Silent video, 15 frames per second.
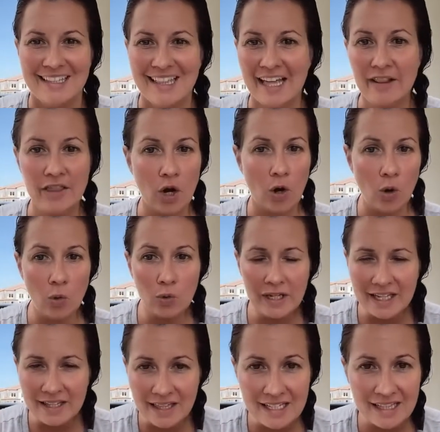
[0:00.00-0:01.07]
that the
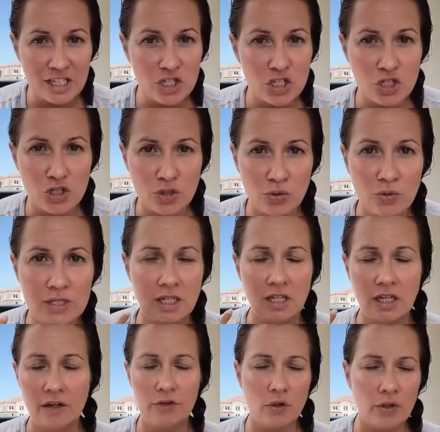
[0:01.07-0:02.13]
only thing that's true is the
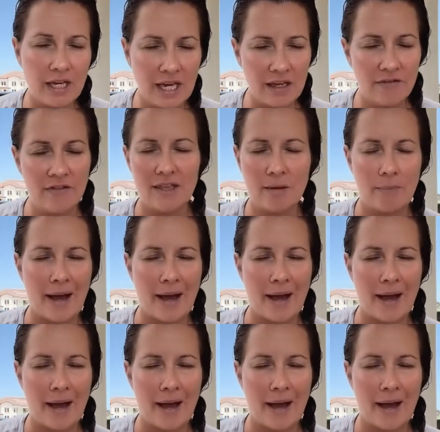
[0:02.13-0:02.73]
love you gave in the